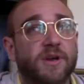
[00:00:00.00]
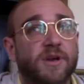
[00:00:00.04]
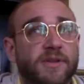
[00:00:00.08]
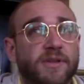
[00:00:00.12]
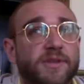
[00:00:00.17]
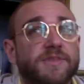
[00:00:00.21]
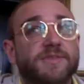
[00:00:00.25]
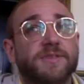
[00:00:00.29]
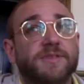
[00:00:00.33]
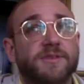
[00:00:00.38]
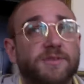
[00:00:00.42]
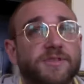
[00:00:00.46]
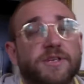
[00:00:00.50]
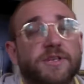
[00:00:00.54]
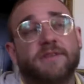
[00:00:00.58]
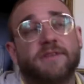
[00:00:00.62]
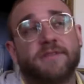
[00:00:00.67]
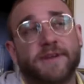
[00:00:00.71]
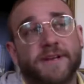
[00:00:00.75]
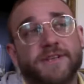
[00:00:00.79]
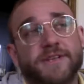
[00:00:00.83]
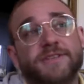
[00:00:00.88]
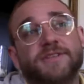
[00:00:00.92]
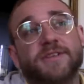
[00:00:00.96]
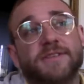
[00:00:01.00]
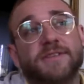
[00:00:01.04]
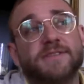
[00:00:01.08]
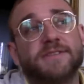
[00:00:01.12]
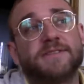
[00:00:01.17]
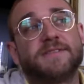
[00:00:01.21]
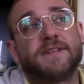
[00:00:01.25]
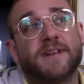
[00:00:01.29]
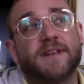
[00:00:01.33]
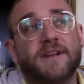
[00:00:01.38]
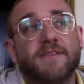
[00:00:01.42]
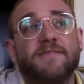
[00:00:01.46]
there's new
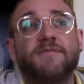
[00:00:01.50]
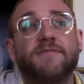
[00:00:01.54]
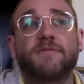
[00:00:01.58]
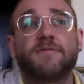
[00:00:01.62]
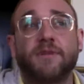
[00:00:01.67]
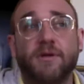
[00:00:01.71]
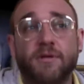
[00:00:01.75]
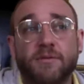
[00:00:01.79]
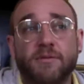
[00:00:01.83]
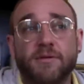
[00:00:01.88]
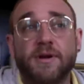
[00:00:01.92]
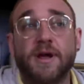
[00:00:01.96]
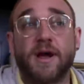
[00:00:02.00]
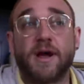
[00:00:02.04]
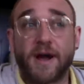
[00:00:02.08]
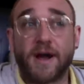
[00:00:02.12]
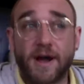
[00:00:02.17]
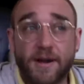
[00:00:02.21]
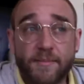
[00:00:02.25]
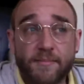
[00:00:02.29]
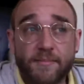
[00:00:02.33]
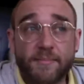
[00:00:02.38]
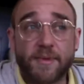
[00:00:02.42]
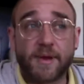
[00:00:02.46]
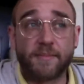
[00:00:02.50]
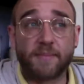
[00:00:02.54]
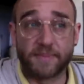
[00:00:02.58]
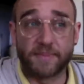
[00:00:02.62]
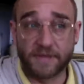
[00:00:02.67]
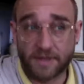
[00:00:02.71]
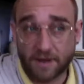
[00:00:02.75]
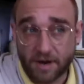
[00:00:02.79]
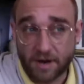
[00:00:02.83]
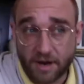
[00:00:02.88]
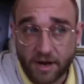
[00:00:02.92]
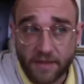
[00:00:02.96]
generations that have grown up
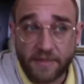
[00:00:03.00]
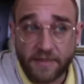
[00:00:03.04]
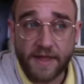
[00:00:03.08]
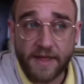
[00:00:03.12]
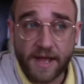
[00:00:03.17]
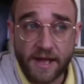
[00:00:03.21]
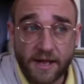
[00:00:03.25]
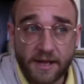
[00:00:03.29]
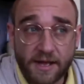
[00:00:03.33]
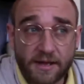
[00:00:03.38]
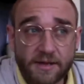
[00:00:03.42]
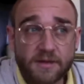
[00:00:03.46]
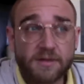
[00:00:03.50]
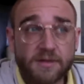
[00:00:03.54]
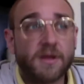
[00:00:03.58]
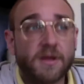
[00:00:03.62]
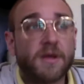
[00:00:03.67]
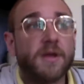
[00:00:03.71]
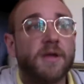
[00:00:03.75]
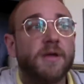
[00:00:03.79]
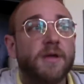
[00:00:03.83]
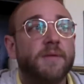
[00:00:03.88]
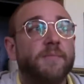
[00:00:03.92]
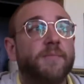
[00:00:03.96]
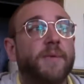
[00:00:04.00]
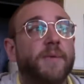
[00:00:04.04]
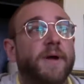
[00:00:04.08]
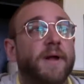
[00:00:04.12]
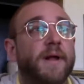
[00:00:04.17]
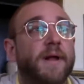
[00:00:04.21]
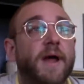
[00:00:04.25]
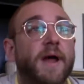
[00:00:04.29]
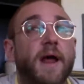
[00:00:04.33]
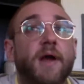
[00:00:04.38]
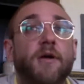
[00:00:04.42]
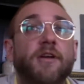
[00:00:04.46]
beyond that,
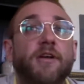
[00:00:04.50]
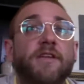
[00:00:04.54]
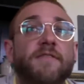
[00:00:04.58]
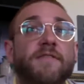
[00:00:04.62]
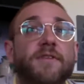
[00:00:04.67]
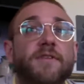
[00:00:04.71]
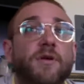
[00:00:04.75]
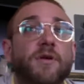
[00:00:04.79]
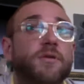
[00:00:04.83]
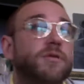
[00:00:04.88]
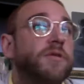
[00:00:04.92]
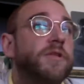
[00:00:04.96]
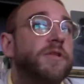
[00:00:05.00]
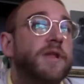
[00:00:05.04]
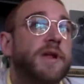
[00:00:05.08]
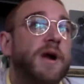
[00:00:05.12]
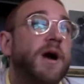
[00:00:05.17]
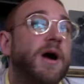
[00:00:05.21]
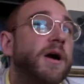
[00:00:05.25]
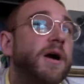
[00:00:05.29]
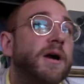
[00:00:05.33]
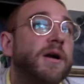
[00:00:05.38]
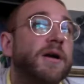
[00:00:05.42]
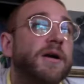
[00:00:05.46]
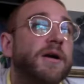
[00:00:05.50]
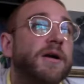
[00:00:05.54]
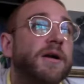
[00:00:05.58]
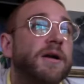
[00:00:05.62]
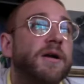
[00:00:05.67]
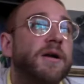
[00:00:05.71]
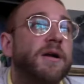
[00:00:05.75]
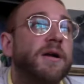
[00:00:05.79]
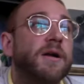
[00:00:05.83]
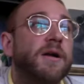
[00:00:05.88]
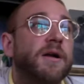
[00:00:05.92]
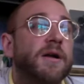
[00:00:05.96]
but I don't even know who they are.
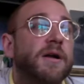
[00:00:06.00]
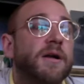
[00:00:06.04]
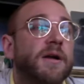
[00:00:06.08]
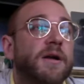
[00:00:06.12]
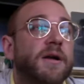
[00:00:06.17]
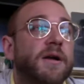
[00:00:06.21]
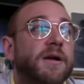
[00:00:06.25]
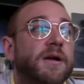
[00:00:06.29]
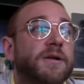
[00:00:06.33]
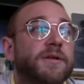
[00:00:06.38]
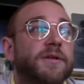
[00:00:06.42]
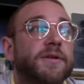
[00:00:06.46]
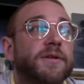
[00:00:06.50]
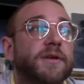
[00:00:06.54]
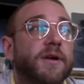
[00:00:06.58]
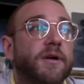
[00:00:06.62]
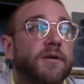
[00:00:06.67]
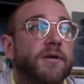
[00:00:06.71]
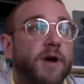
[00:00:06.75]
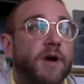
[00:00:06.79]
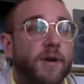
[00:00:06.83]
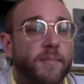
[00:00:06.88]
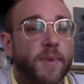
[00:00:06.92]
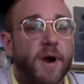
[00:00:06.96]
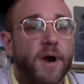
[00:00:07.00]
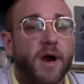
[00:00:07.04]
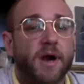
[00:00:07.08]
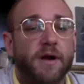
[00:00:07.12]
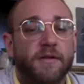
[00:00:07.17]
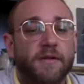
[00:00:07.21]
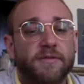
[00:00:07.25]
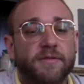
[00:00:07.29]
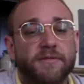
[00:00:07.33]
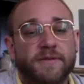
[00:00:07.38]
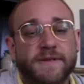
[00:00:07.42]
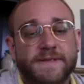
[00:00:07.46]
A part
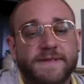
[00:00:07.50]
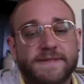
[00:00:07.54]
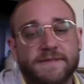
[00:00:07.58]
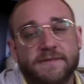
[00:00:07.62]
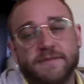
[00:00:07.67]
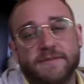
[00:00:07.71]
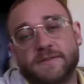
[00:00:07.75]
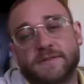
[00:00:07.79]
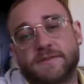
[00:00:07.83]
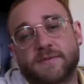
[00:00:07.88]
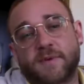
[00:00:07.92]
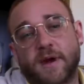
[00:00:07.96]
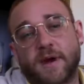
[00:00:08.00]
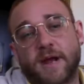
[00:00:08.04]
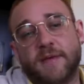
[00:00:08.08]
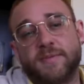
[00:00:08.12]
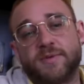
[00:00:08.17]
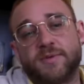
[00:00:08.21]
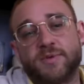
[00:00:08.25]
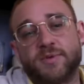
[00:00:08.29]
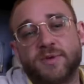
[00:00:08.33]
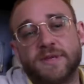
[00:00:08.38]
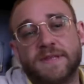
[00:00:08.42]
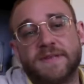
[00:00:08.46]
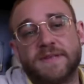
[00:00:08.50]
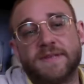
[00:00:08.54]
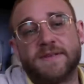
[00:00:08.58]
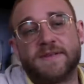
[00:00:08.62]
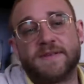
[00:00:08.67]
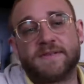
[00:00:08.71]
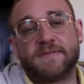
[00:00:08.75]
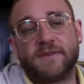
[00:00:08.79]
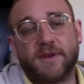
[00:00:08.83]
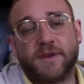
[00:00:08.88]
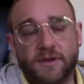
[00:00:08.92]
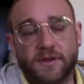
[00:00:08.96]
of the reasons why I'm doing
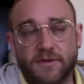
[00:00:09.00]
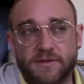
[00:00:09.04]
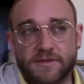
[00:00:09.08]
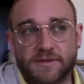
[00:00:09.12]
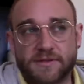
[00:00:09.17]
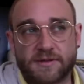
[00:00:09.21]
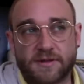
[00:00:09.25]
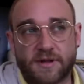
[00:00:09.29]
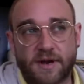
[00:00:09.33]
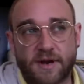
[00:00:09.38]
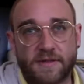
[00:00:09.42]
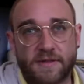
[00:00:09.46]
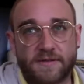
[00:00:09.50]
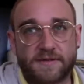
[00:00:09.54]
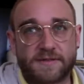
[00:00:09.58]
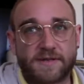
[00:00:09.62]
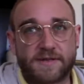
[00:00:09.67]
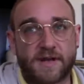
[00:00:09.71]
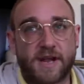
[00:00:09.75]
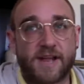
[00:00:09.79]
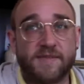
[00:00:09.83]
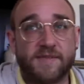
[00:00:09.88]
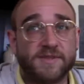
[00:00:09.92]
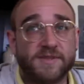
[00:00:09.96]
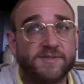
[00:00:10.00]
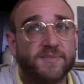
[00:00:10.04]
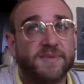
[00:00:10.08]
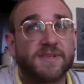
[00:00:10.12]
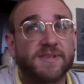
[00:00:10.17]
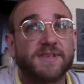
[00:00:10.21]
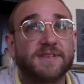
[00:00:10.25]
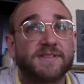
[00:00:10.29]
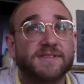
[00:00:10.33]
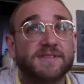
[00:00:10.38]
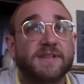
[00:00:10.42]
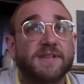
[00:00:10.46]
these videos a lot of the time is
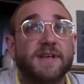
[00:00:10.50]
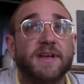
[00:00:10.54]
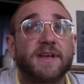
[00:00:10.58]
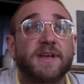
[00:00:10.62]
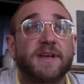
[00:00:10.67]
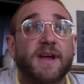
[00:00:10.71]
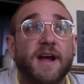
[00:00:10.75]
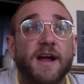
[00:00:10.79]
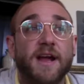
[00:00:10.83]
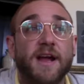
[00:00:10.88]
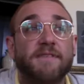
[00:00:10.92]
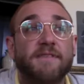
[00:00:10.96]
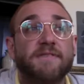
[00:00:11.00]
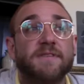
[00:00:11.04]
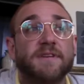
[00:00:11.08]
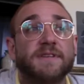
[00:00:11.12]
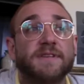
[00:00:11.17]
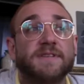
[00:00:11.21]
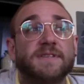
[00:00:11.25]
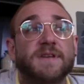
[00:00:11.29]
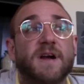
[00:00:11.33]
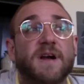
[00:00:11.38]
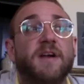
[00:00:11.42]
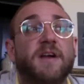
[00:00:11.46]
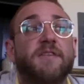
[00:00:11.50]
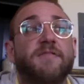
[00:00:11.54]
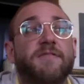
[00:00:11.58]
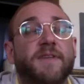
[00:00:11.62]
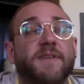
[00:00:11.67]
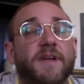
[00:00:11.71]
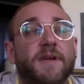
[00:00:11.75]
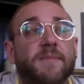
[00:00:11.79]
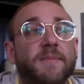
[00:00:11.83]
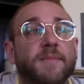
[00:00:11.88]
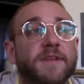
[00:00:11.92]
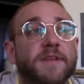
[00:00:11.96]
because, like, I have an entire
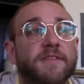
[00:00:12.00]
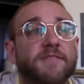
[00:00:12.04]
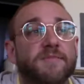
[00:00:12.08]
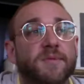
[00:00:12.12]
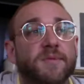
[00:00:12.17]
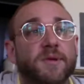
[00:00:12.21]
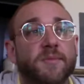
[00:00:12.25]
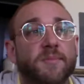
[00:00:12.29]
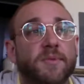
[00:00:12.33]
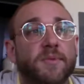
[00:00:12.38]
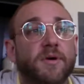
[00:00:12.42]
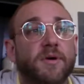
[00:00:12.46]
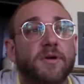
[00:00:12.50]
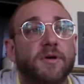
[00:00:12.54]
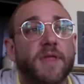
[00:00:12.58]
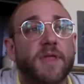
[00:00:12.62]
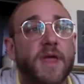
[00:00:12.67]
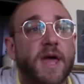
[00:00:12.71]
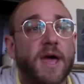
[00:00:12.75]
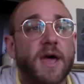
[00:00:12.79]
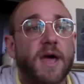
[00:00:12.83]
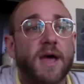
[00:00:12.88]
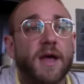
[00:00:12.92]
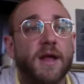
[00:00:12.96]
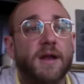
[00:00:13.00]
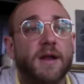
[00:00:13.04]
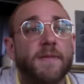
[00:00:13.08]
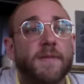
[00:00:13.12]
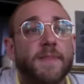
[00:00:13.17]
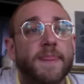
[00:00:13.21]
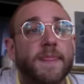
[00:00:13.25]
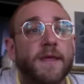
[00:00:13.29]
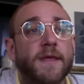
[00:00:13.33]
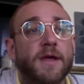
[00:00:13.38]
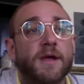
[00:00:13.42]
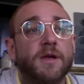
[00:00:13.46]
family of people that
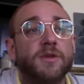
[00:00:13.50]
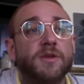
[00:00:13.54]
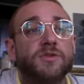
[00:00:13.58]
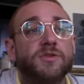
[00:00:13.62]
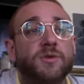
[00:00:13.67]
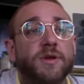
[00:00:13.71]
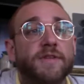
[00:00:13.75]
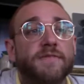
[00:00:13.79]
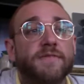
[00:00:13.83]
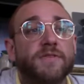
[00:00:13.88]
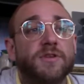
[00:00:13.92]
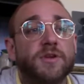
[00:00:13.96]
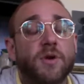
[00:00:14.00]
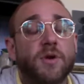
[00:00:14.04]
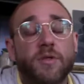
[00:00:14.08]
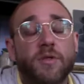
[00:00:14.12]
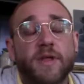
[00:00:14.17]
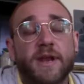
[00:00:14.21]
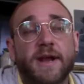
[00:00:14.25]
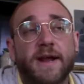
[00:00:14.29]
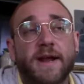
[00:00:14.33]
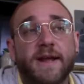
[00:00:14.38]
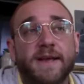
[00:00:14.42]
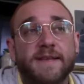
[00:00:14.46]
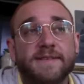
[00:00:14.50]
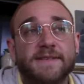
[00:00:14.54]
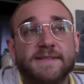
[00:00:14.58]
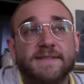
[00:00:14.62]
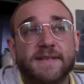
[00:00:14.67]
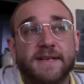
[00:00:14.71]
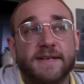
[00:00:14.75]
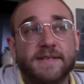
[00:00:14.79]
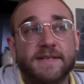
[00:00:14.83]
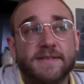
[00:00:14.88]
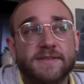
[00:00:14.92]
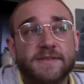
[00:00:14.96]
don't even know that I
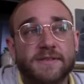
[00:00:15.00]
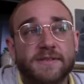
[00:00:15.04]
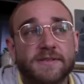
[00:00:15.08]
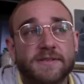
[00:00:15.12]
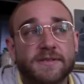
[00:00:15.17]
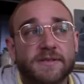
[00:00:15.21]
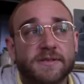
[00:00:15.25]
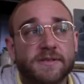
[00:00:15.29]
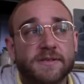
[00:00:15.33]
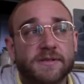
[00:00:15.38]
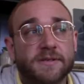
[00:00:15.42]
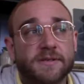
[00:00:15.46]
exist,